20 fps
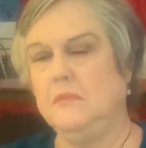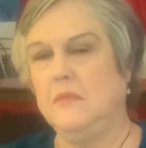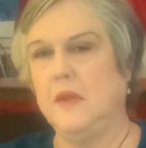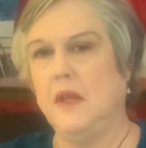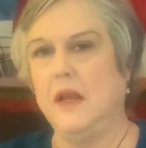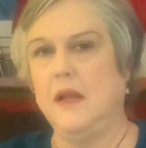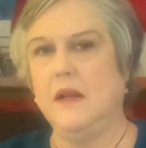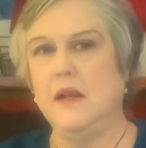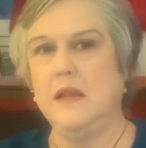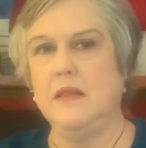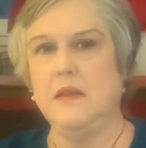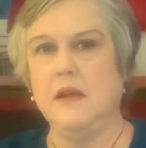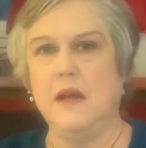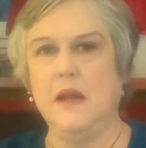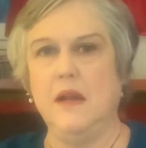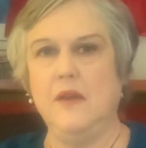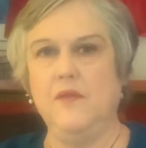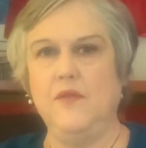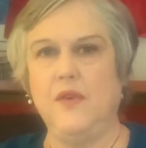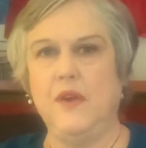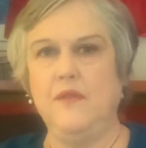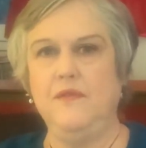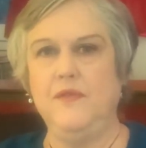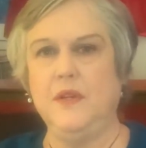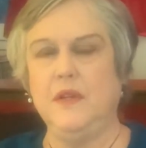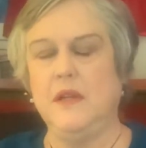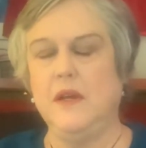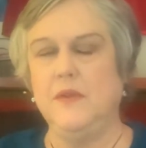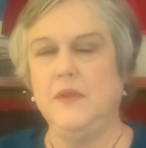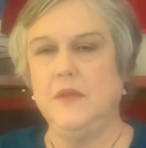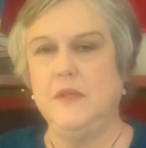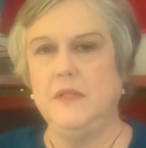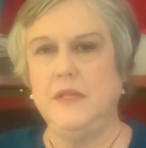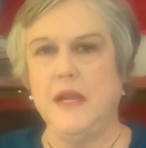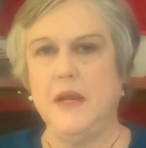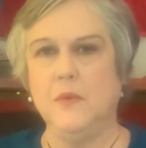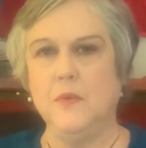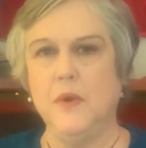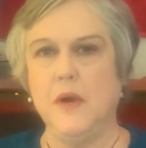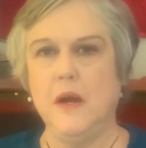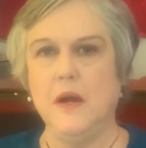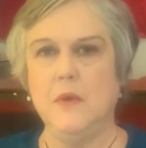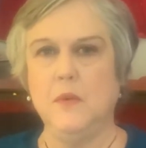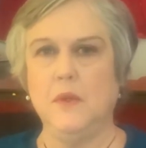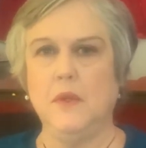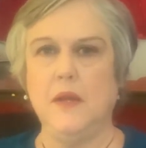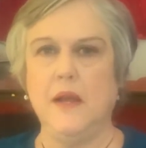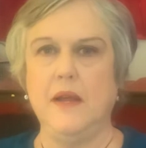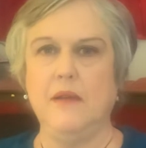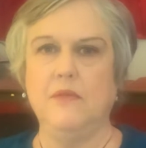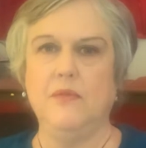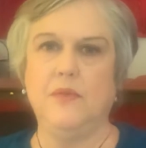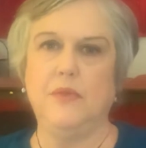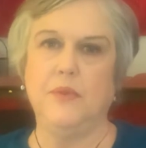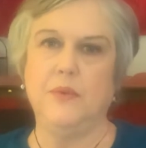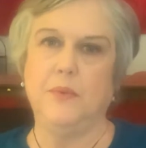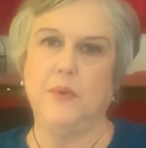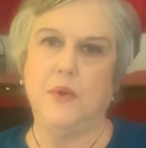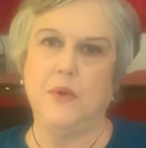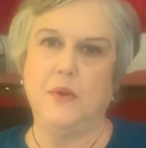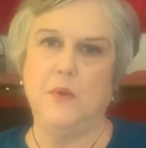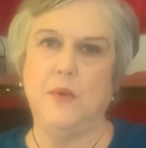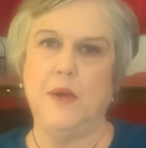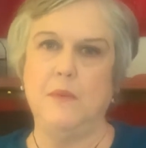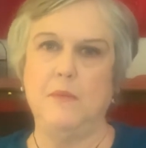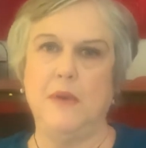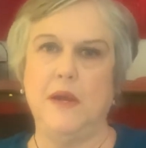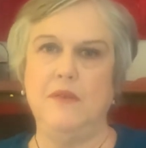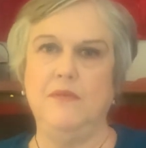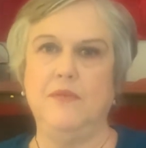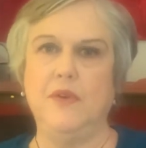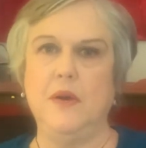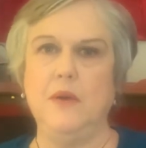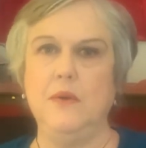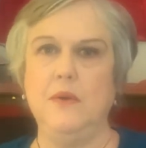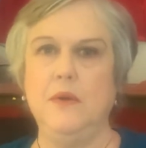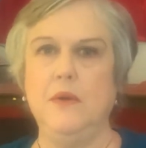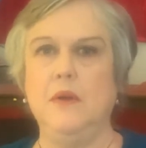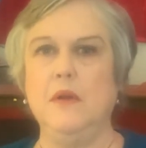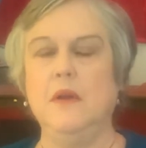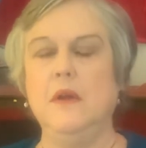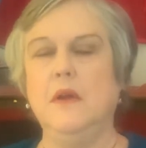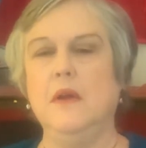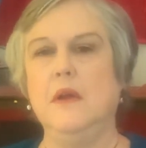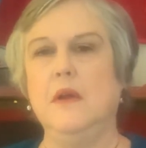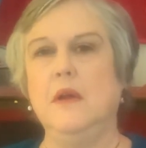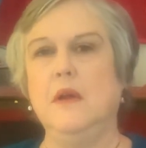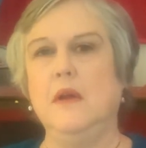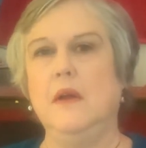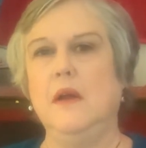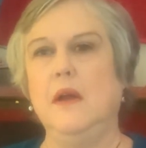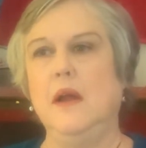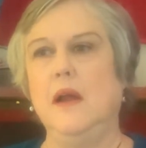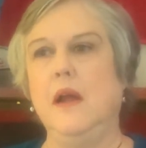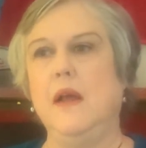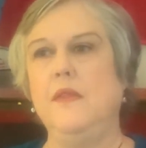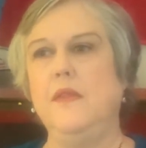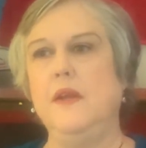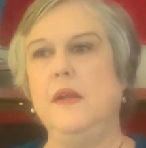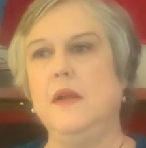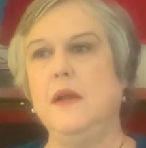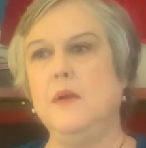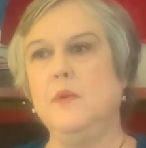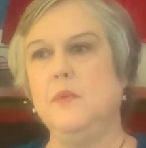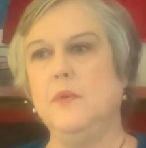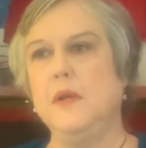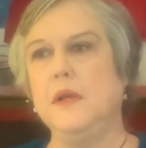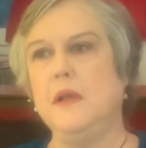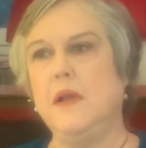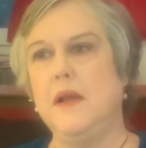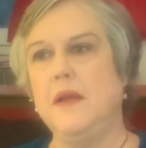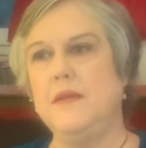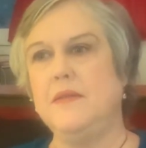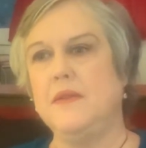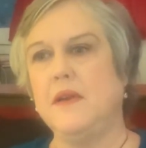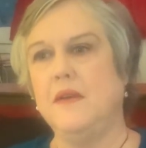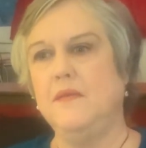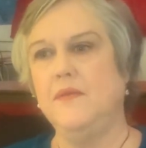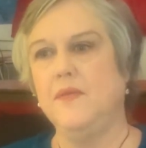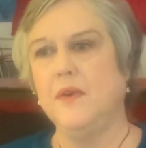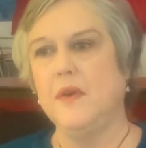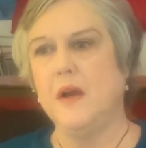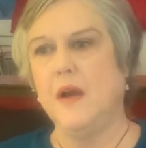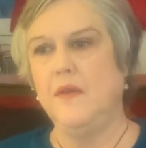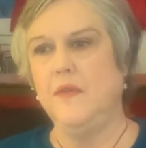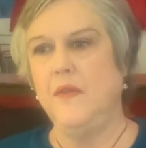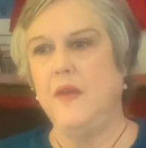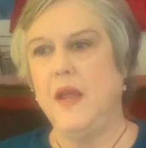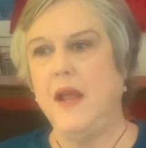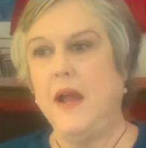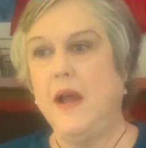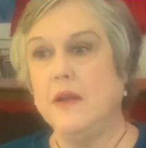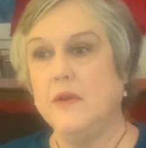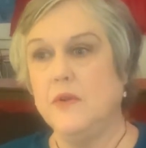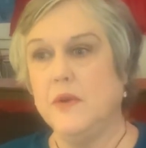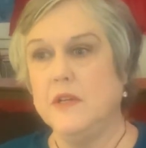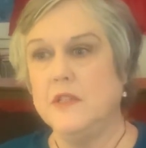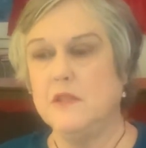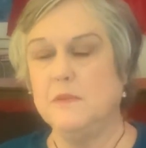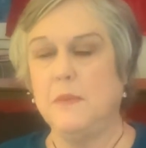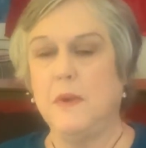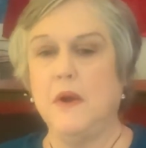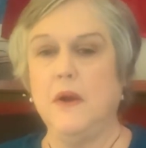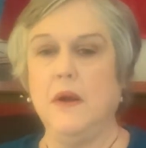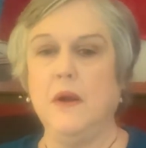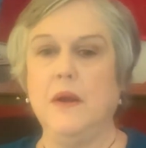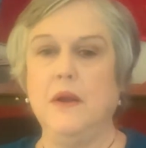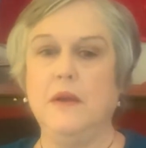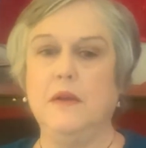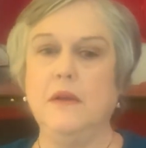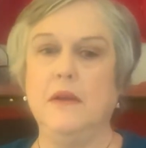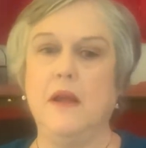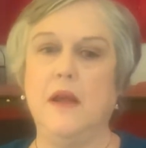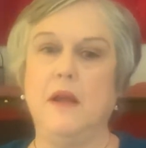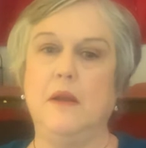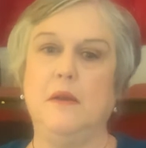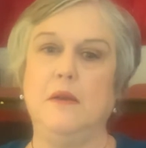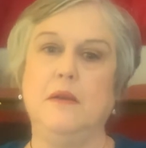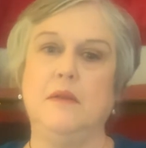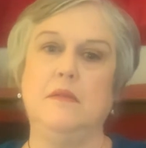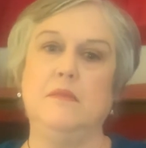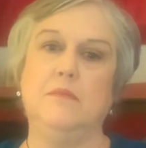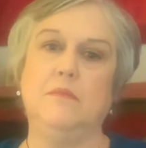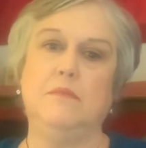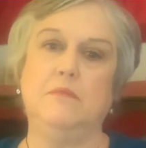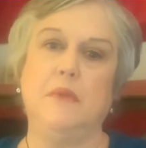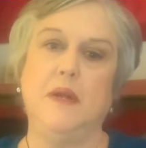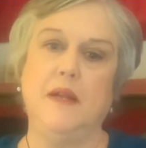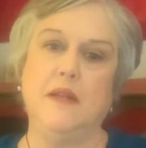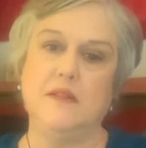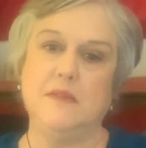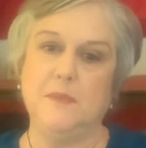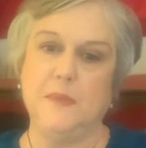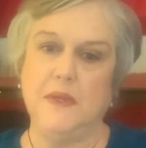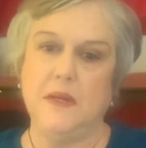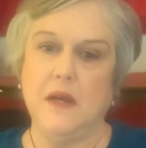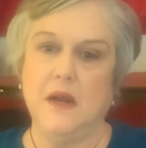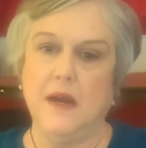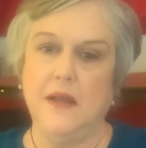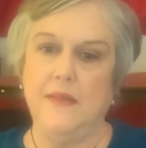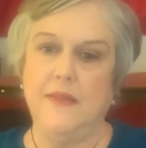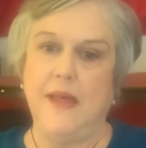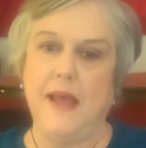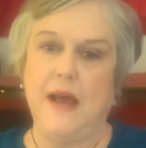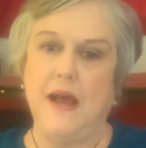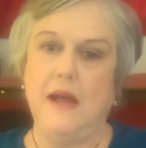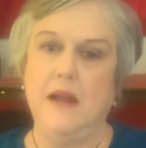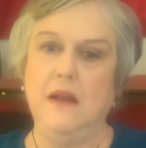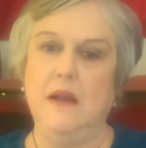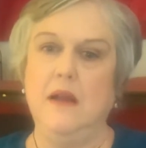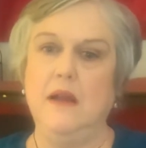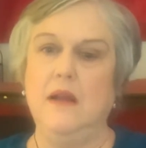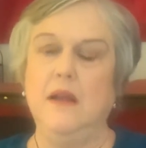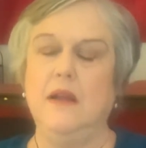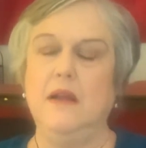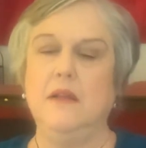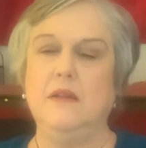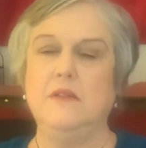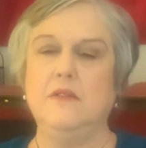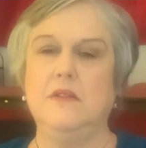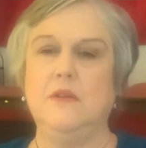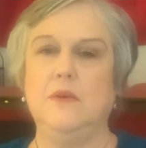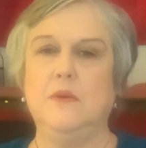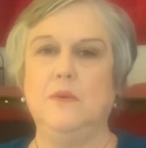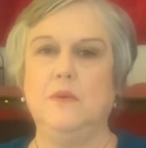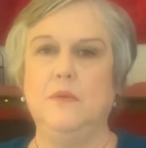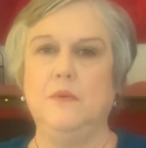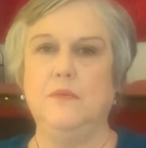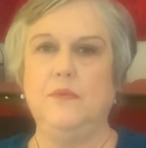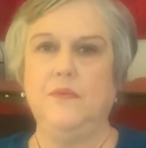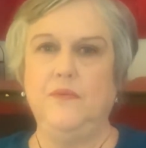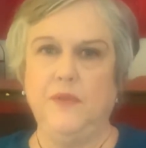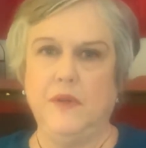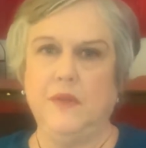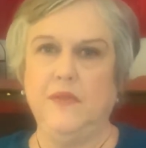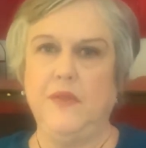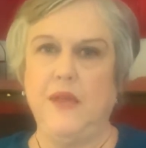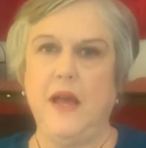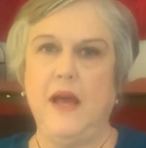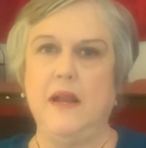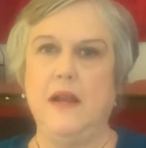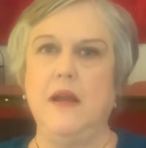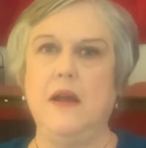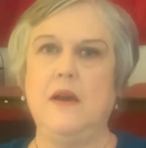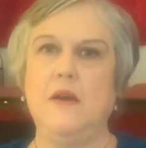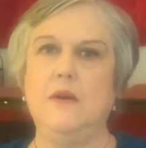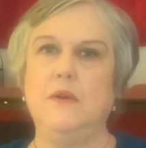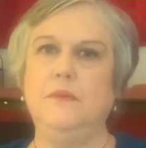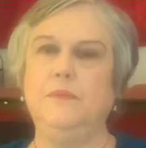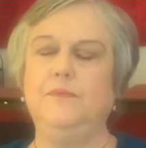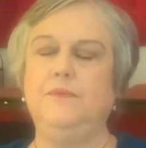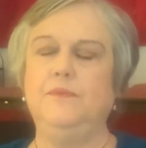And I thought, if I fill out the date wrong, will I have thrown away my vote? And then I realized I'd forgotten the address part, and my husband caught that, so filled that out.